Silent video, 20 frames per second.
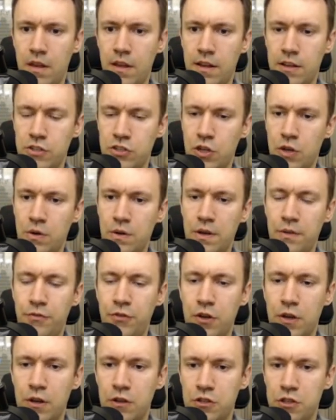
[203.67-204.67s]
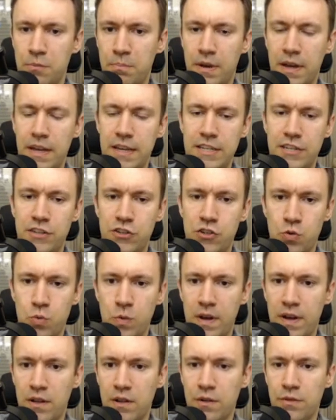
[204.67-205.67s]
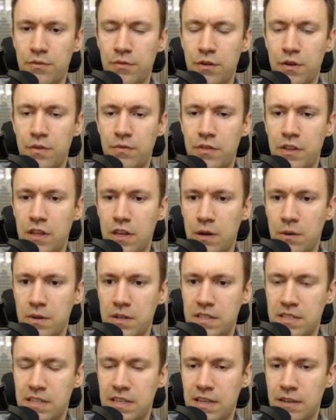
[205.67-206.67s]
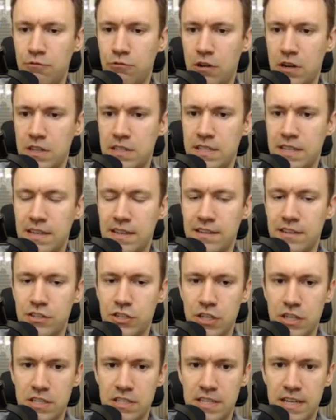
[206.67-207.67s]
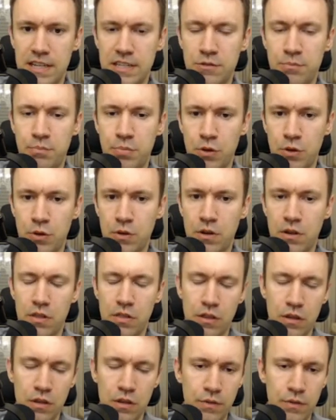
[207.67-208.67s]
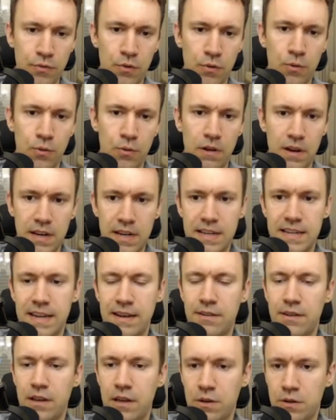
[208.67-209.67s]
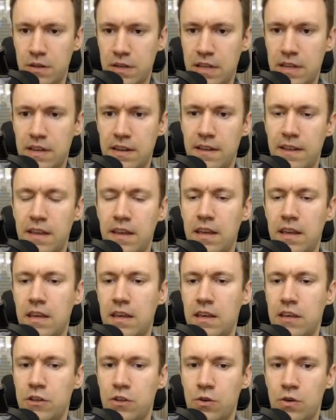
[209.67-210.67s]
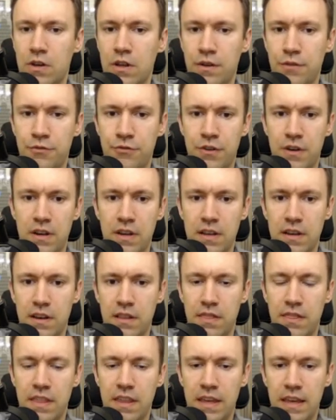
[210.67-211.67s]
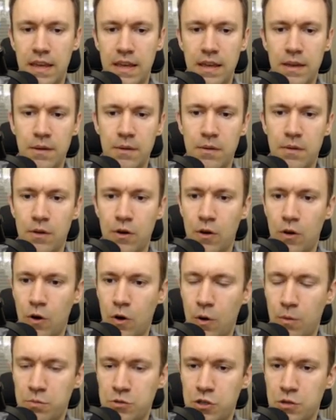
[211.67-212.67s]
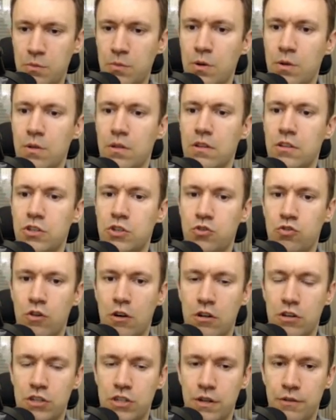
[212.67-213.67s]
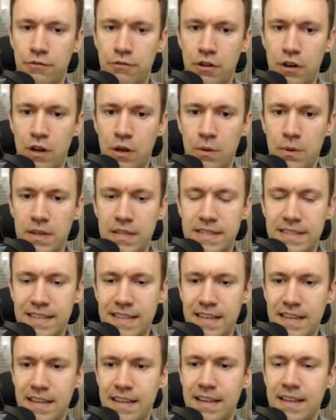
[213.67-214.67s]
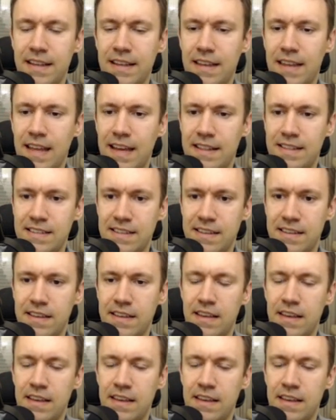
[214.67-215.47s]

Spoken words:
So if you go to page 12 of the OET Writing Success book that you've already downloaded, you're going to find the optimal structure for an OET letter.